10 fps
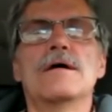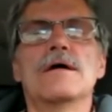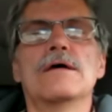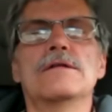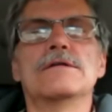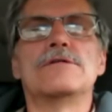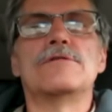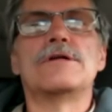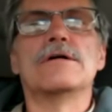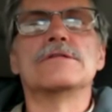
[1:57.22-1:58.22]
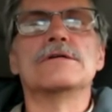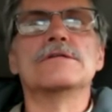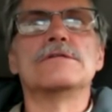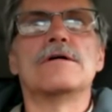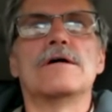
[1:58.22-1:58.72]
and it turned out
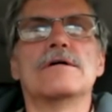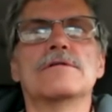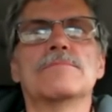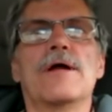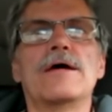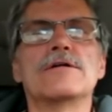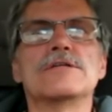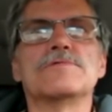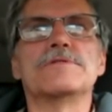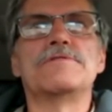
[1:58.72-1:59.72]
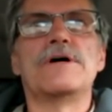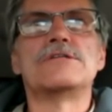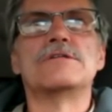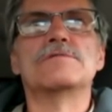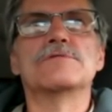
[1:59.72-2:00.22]
that uh, the blankets were
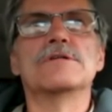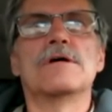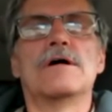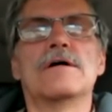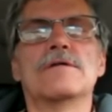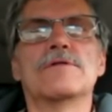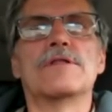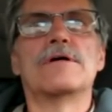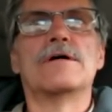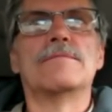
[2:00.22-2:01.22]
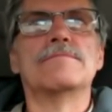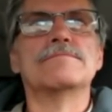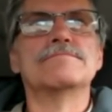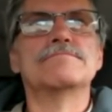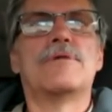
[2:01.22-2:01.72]
infested with uh, with
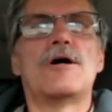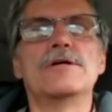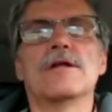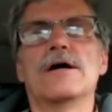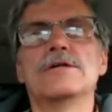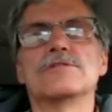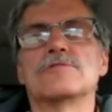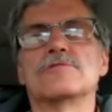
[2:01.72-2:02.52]
um, body lice